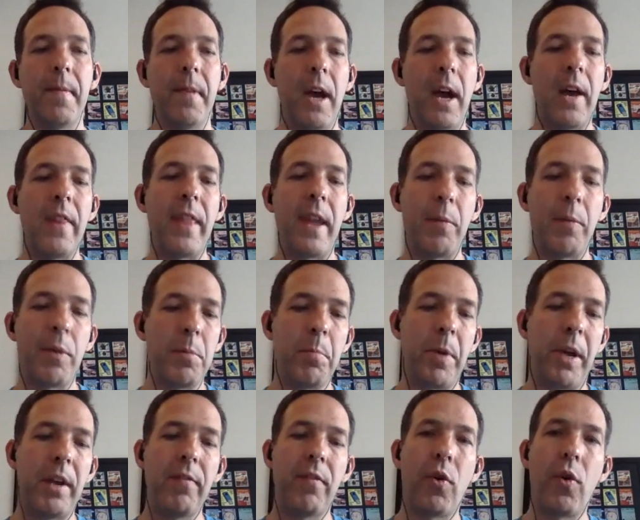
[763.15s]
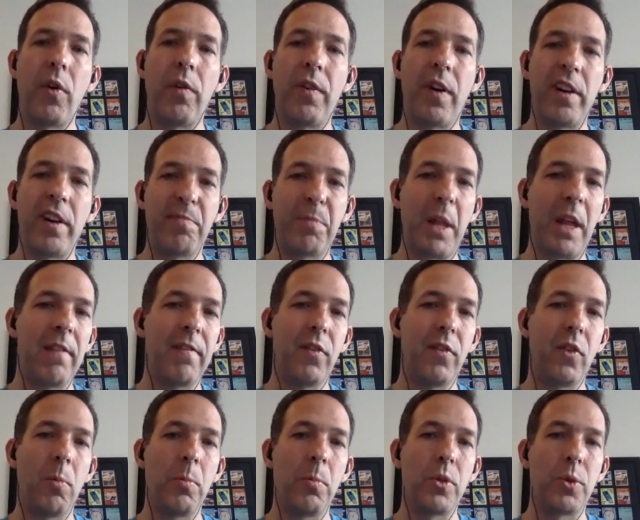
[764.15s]
And then we'd pick 4 or 5
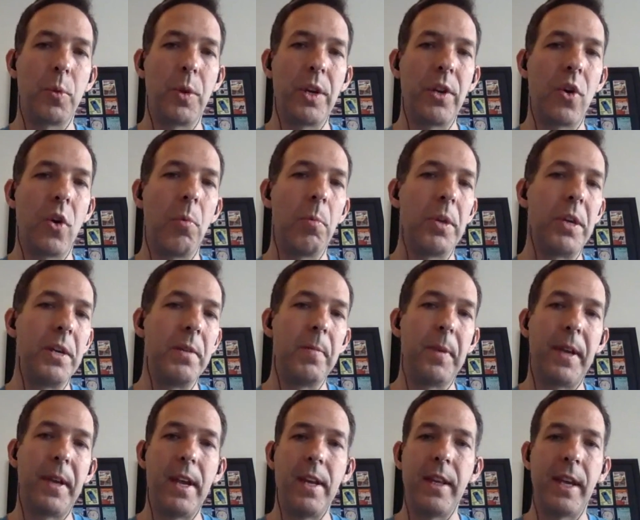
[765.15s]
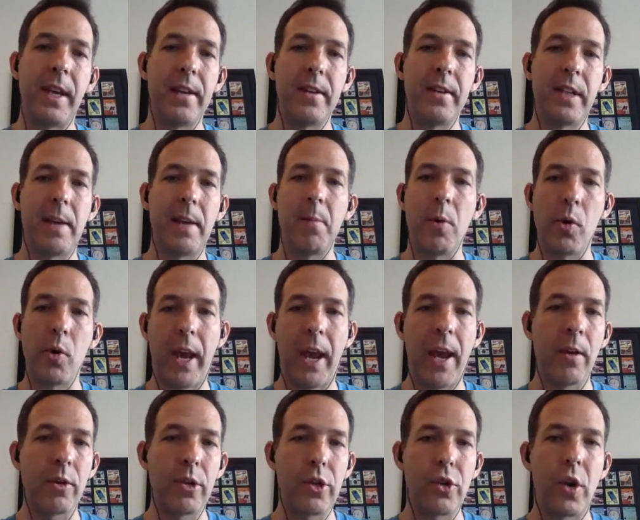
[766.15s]
platforms. We'd normally either get demo
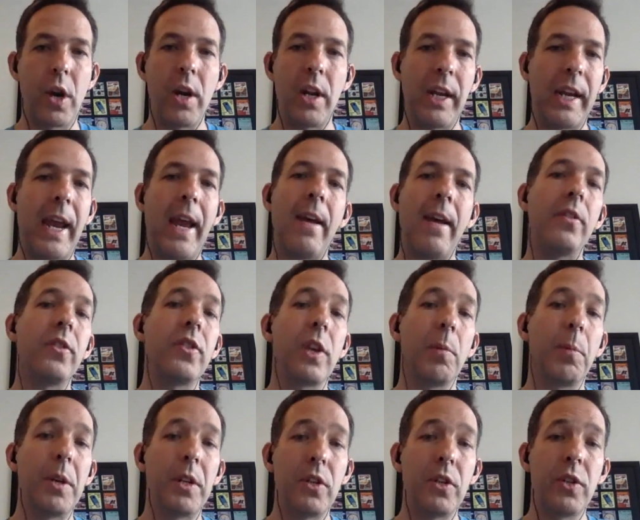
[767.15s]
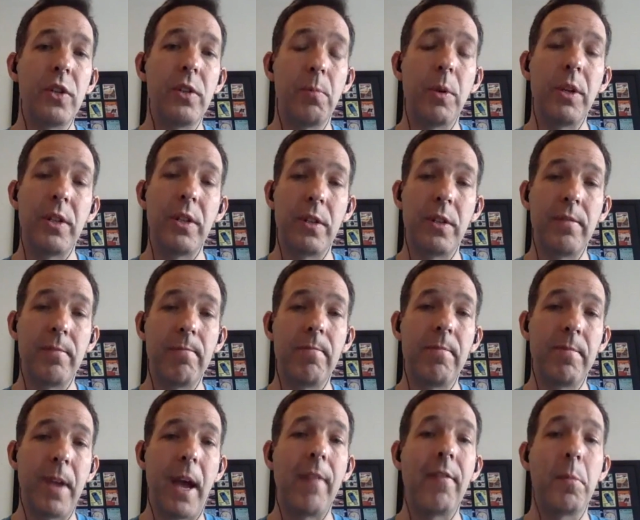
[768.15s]
accounts, trial accounts, and we'd
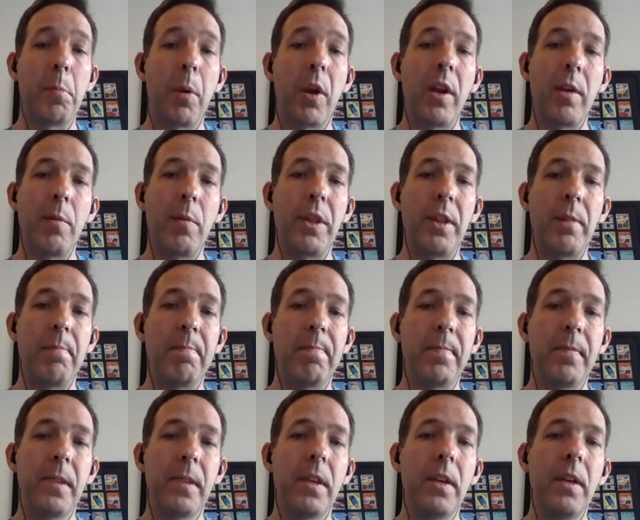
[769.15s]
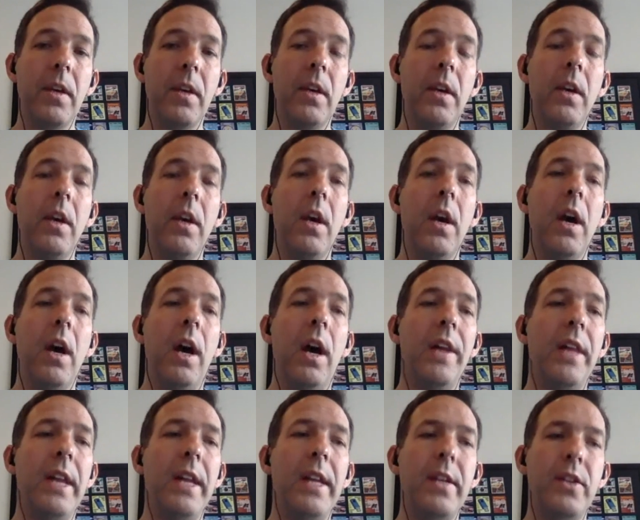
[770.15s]
have a play with them. Yeah.
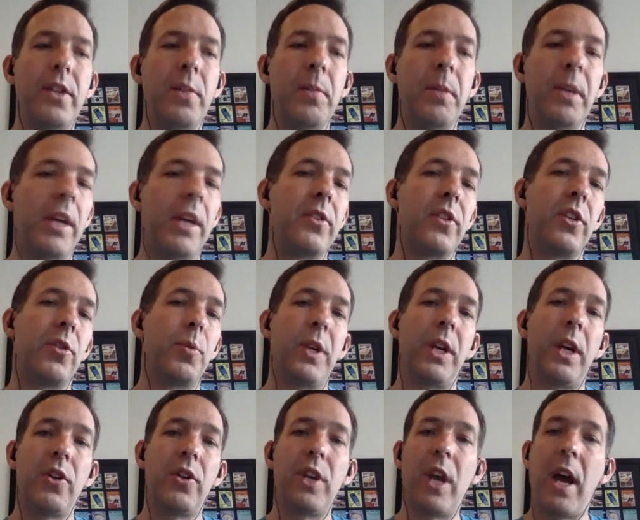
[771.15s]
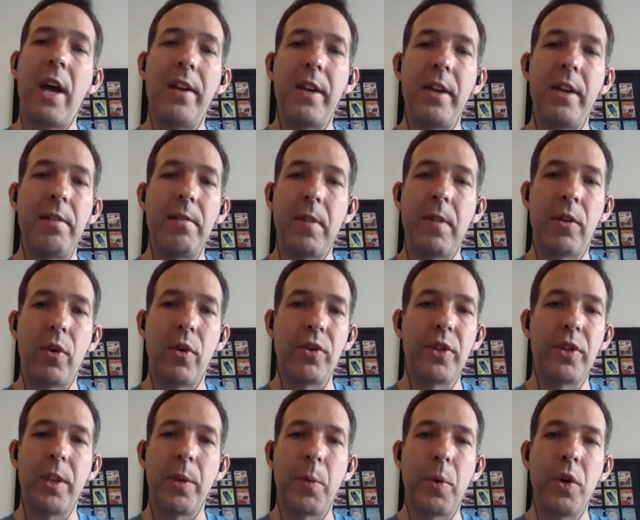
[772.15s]
And then in some cases, we'd actually hand it
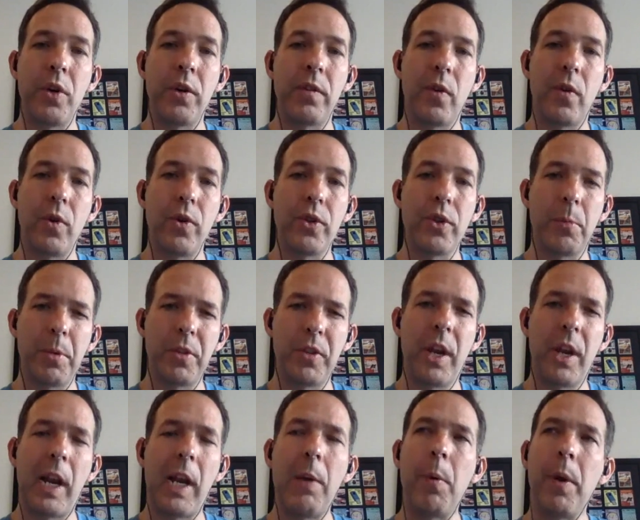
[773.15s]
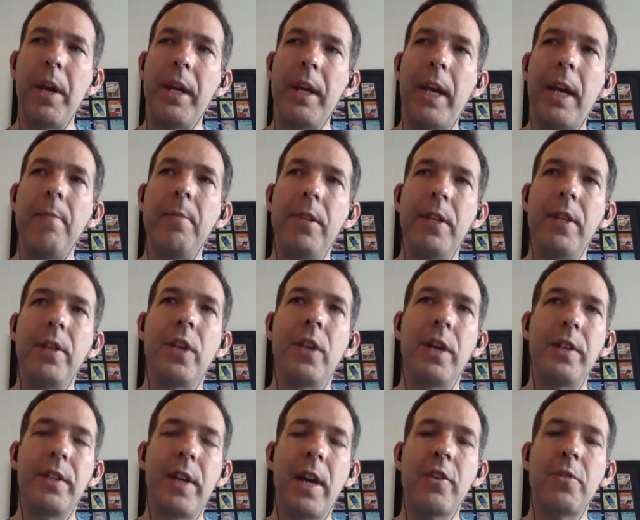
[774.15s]
across to the workforce. So particularly when it came to things
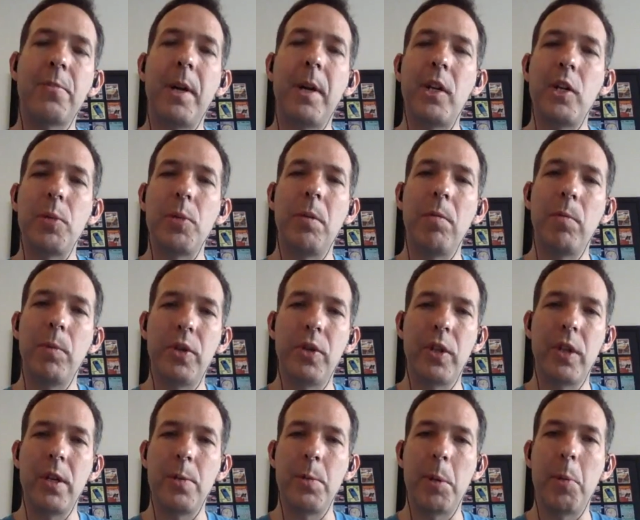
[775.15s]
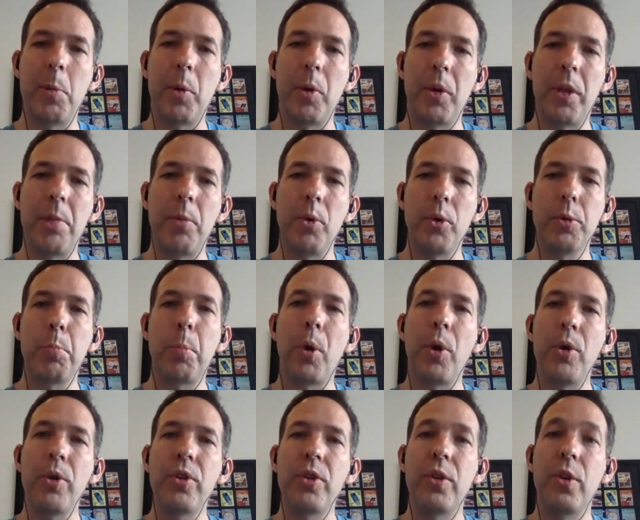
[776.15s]
like task management, which seems to be one of the most
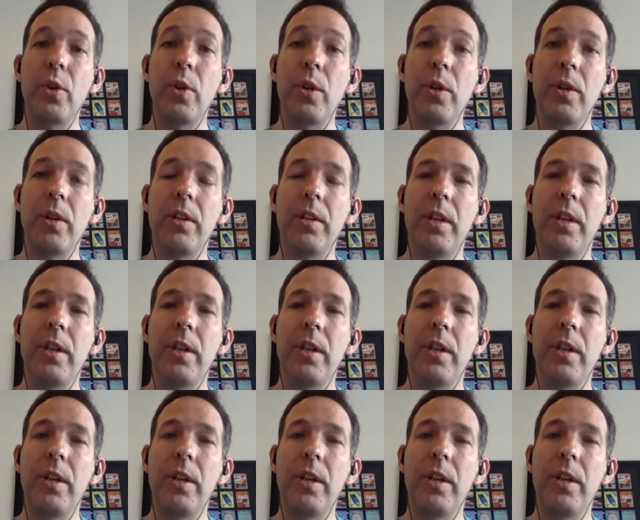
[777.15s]
personal